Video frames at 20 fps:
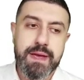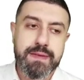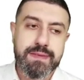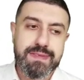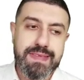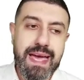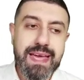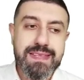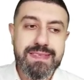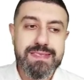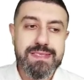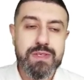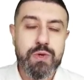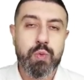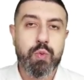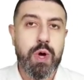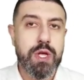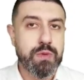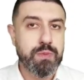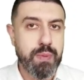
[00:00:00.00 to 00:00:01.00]
That's
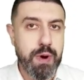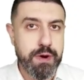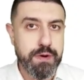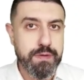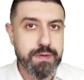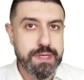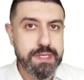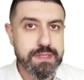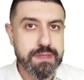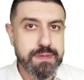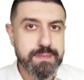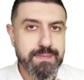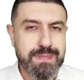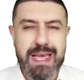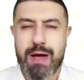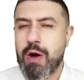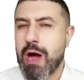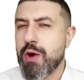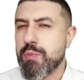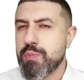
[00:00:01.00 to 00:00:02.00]
what barter is.
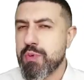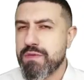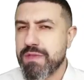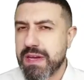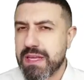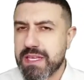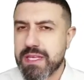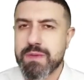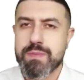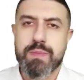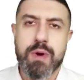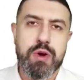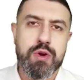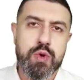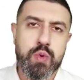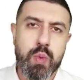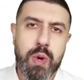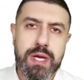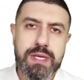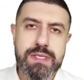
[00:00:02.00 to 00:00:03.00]
Now, how prevalent barter
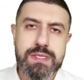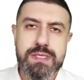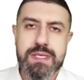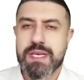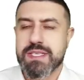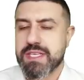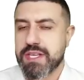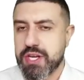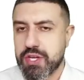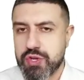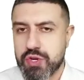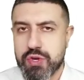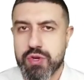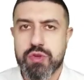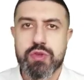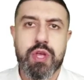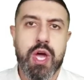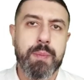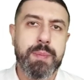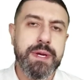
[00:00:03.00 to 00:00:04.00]
was is another
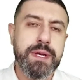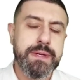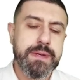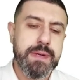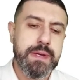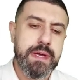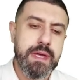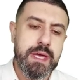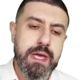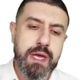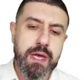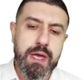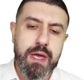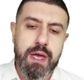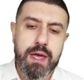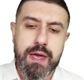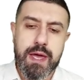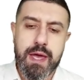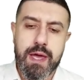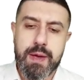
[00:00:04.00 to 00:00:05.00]
topic.
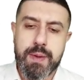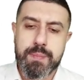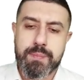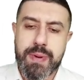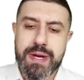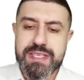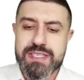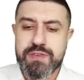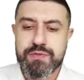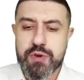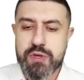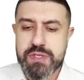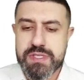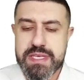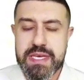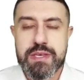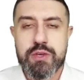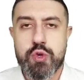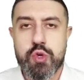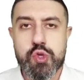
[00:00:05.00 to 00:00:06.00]
But it's the first
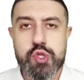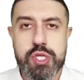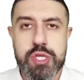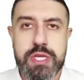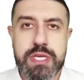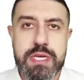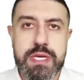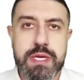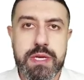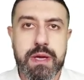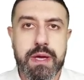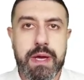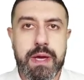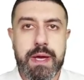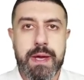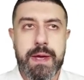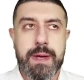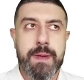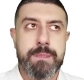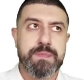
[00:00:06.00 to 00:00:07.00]
thing usually
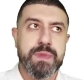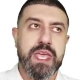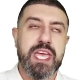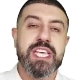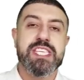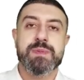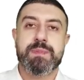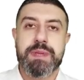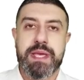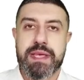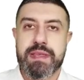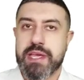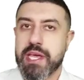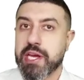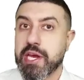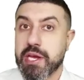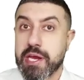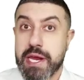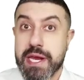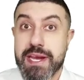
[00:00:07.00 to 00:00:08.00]
explained
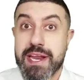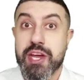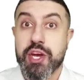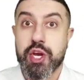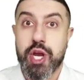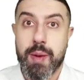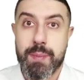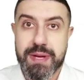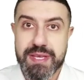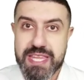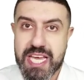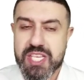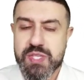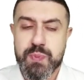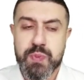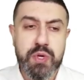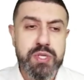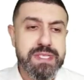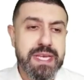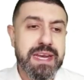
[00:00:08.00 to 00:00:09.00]
in economic
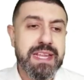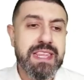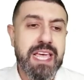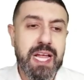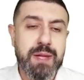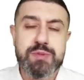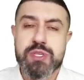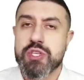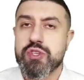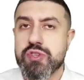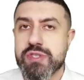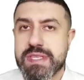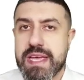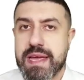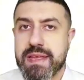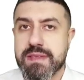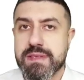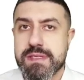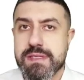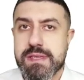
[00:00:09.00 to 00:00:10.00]
textbooks, and it helps
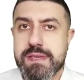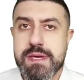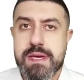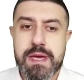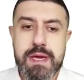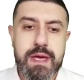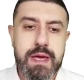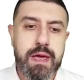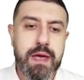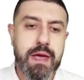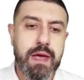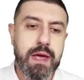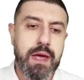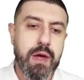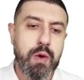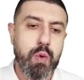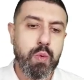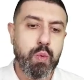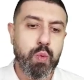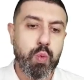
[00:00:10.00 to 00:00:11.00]
understand
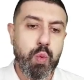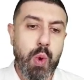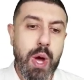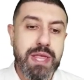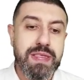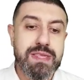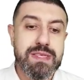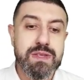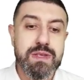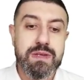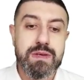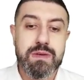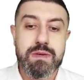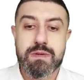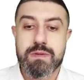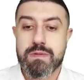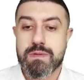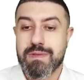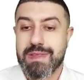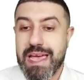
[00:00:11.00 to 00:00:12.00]
what
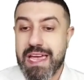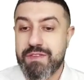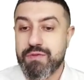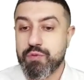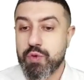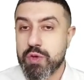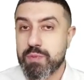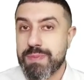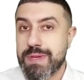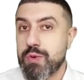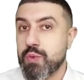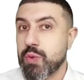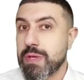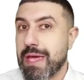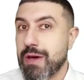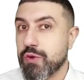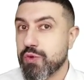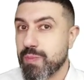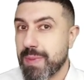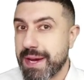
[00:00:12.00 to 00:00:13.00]
life would be
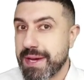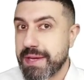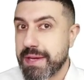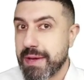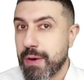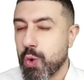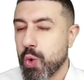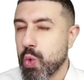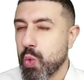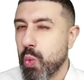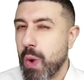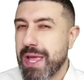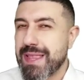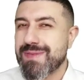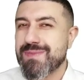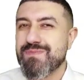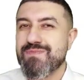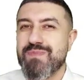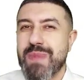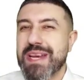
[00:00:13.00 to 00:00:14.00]
without money, or
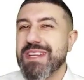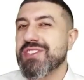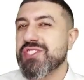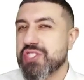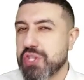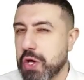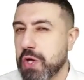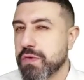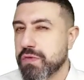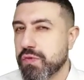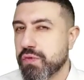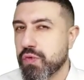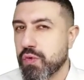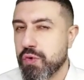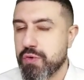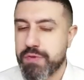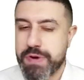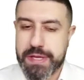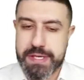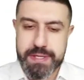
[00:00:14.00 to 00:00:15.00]
what money solves
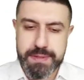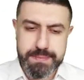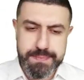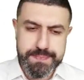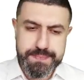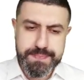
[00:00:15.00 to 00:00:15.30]
for, really.